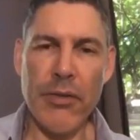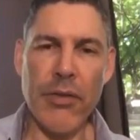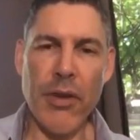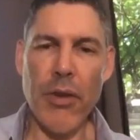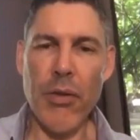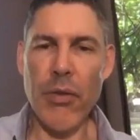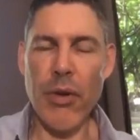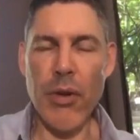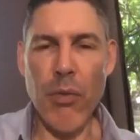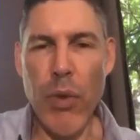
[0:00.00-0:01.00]
So,
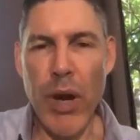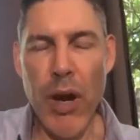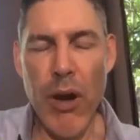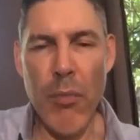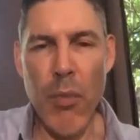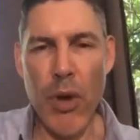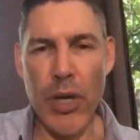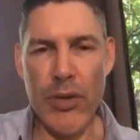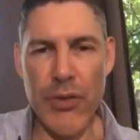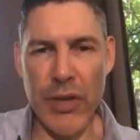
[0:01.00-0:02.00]
where are
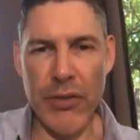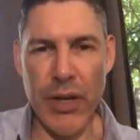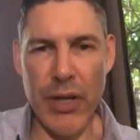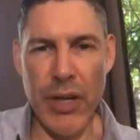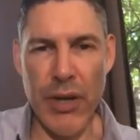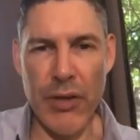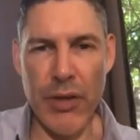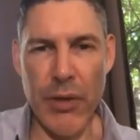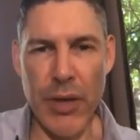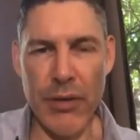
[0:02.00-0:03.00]
mortgage rates right now in the
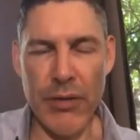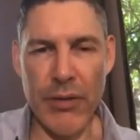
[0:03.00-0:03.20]
U.S.